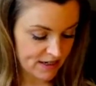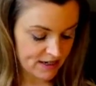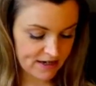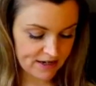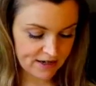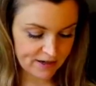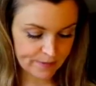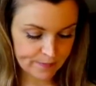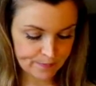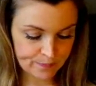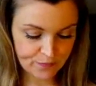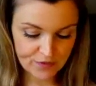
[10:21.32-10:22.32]

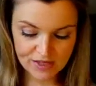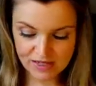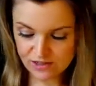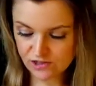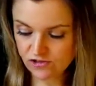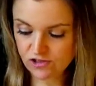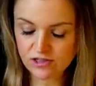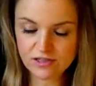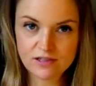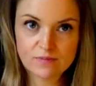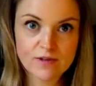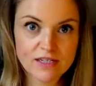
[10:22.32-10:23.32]
The
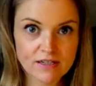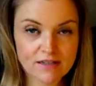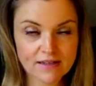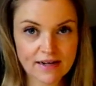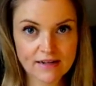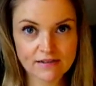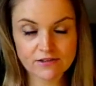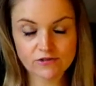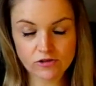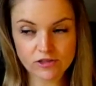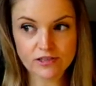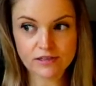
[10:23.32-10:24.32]
instruction, Birder style
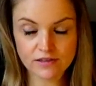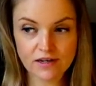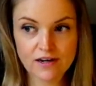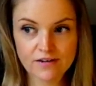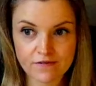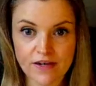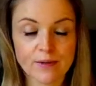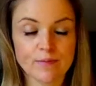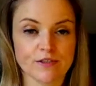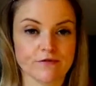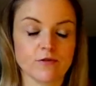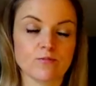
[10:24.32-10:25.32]
instructions are
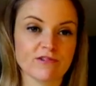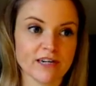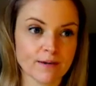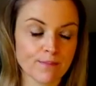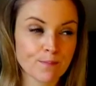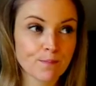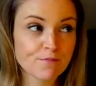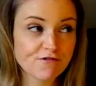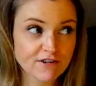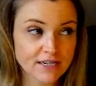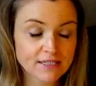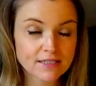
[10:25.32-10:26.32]
famous for being
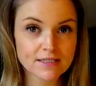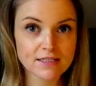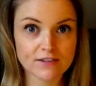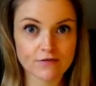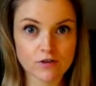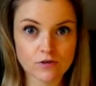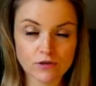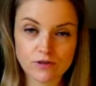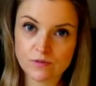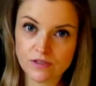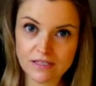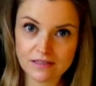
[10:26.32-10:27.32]
pretty difficult
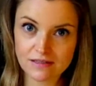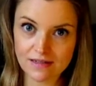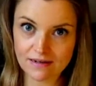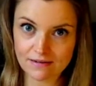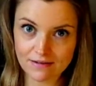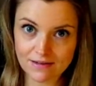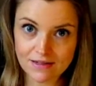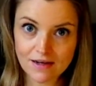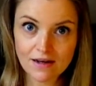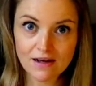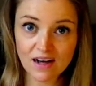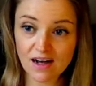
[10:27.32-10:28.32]
to understand,
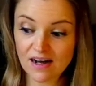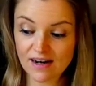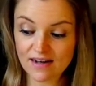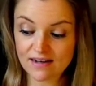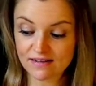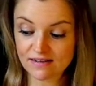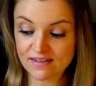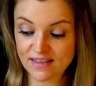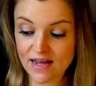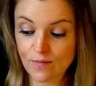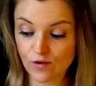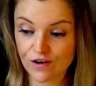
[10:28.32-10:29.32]
and
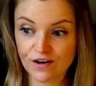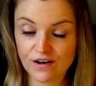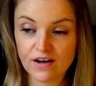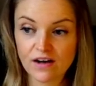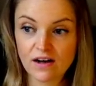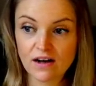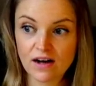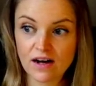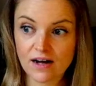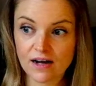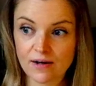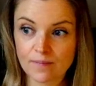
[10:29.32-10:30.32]
they were.
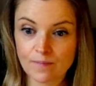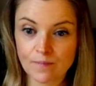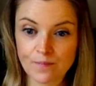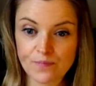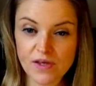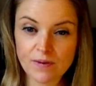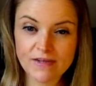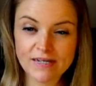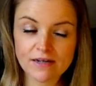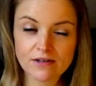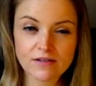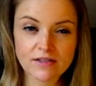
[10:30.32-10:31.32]
I mean,
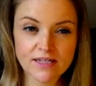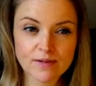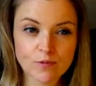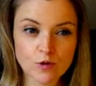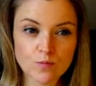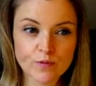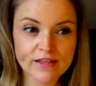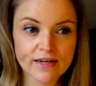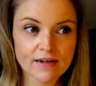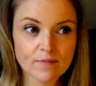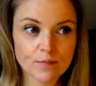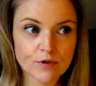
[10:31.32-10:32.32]
I could keep up with
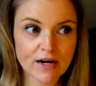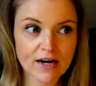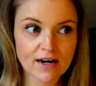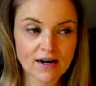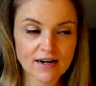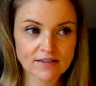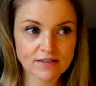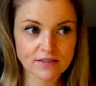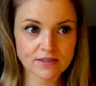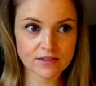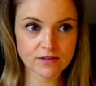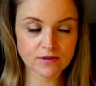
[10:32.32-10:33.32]
it, but I had
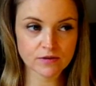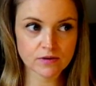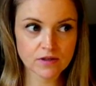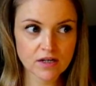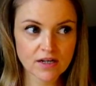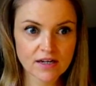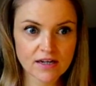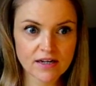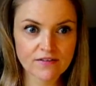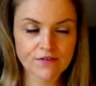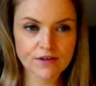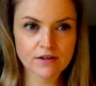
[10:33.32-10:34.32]
to,
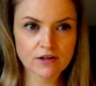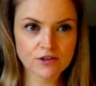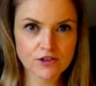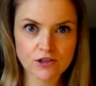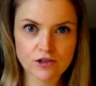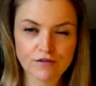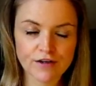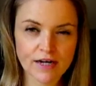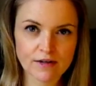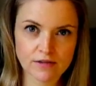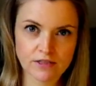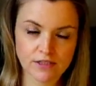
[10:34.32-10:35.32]
if you're not sure on
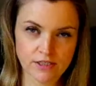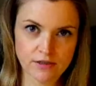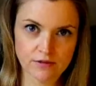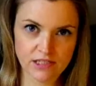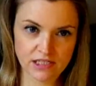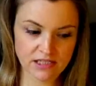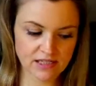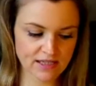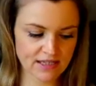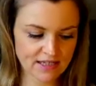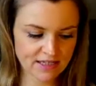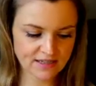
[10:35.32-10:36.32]
how to do certain
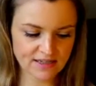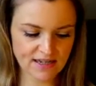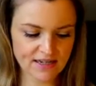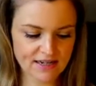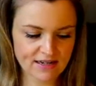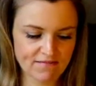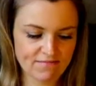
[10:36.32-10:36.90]
things like